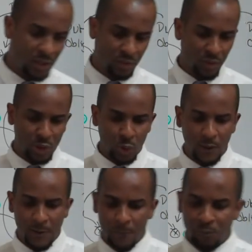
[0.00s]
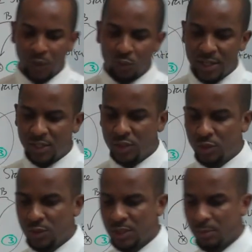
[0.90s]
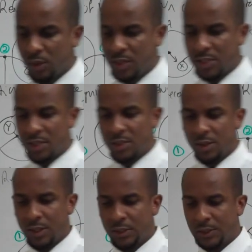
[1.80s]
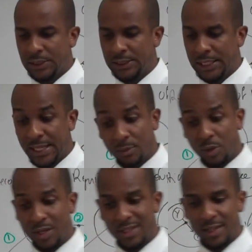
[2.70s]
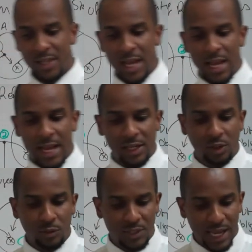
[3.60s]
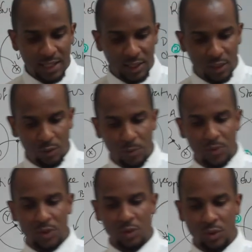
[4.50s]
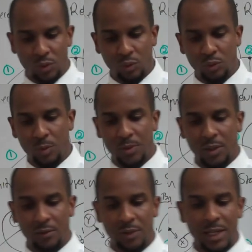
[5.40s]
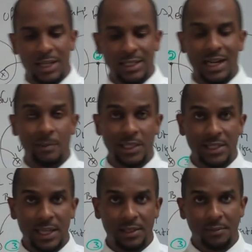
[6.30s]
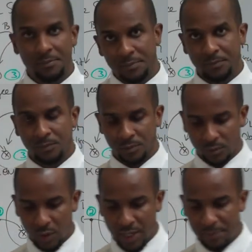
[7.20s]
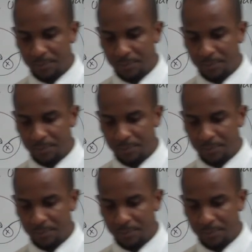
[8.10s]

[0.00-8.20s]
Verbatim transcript: It's very short. Race is used in the broadest sense of in the broadest sense and includes ethnic groups, social groups of common descent. Okay.